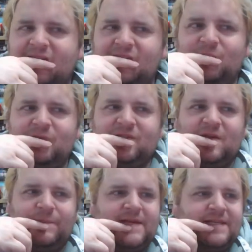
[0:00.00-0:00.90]

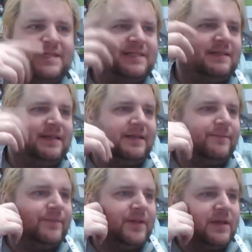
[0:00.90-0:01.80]
Certain places. I don't
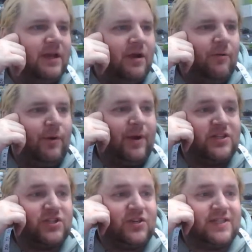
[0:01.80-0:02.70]
know. We
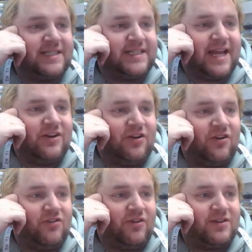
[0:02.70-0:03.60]
went sourcing today at
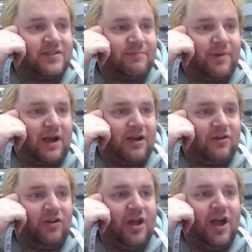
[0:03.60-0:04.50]
Norcross and
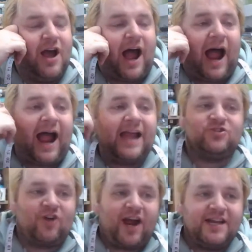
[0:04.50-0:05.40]
Park Hall. I
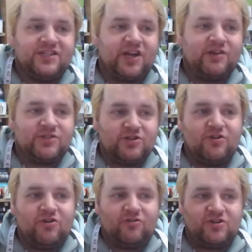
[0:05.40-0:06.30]
tried to go to
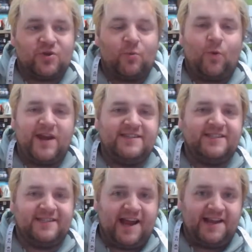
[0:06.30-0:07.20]
Norcross on
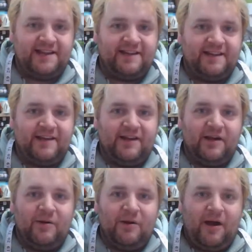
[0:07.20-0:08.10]
Wednesday
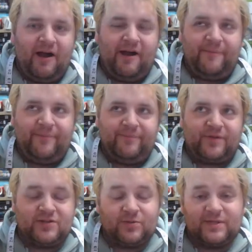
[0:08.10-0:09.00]

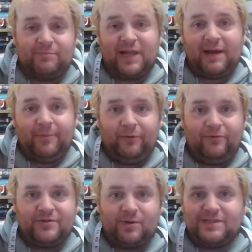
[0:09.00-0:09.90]
because I was in
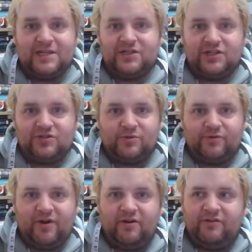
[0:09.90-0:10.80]
Blackpool, so it was literally just up
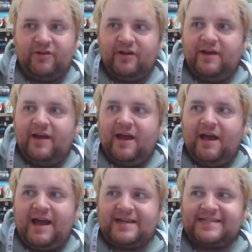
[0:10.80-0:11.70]
the road.
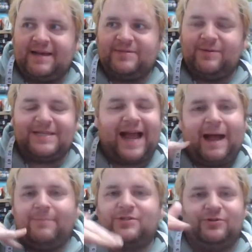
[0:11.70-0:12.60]
Except it was
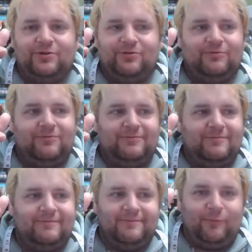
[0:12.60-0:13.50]
absolute
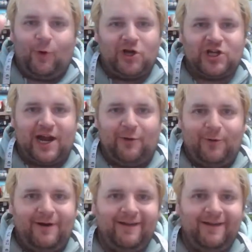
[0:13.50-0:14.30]
washout.